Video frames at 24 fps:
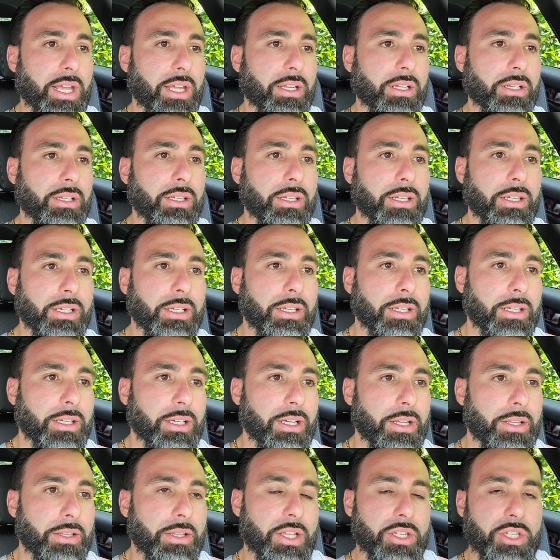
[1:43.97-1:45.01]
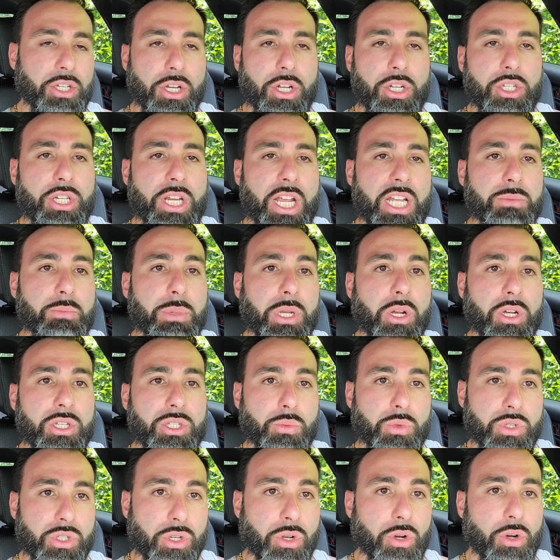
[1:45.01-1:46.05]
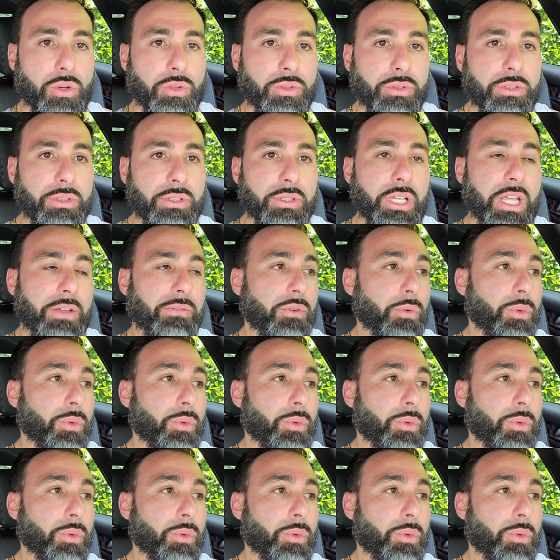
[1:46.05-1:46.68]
and there's a good chance because it was cold.